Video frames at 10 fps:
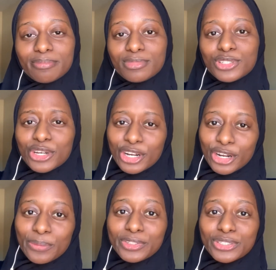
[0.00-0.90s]
to
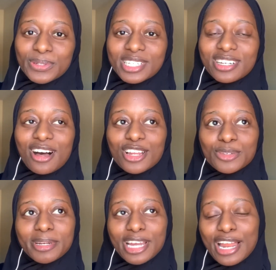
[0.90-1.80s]
her when she was in college
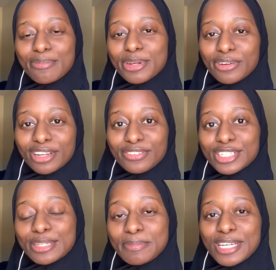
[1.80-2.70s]
might not have been relevant to me.